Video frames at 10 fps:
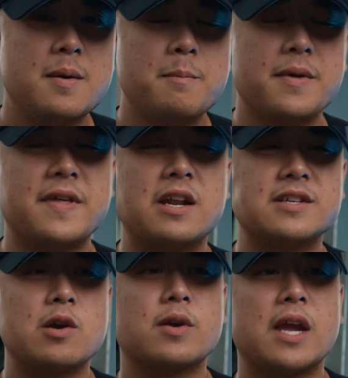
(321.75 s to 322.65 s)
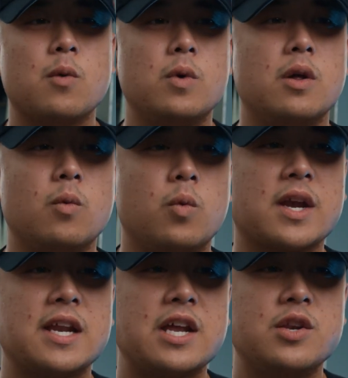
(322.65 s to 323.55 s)
But then I was like, okay, well,
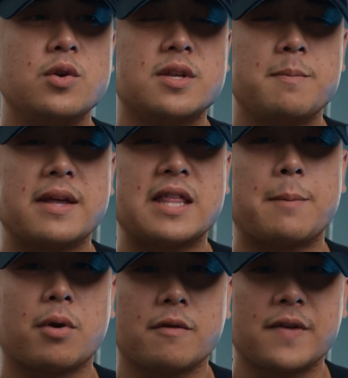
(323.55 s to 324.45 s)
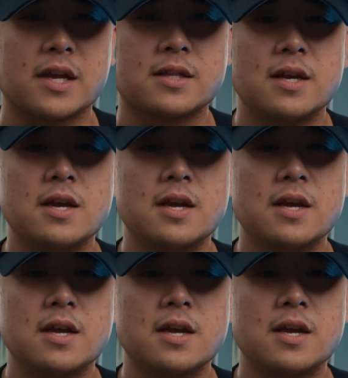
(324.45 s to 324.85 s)
what can I do to make that perfect?